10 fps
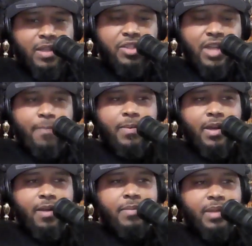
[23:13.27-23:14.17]
let's chop
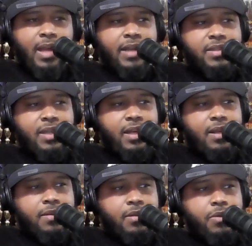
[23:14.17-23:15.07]
it up. But like I
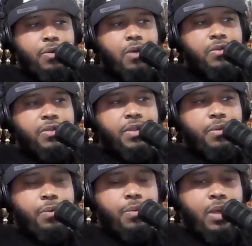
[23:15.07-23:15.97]
said, kudos to
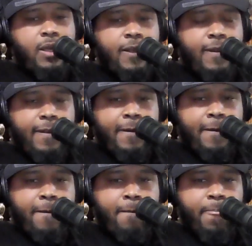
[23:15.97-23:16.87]
you.
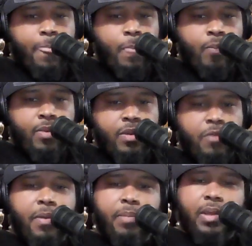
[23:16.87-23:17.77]

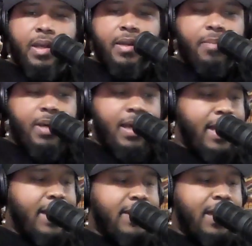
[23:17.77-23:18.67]
You've been plugging the
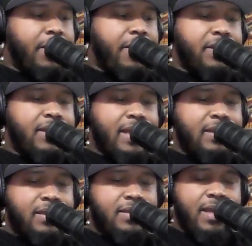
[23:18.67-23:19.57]
podcast out there in
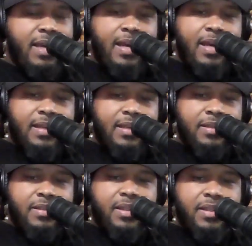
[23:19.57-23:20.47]
Texas.
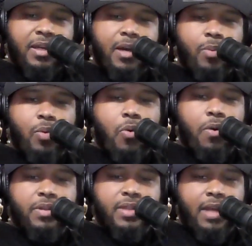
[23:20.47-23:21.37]
Then sent a couple
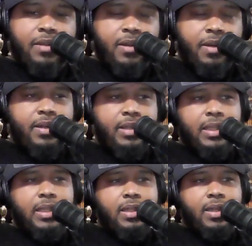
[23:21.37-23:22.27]
orders out there.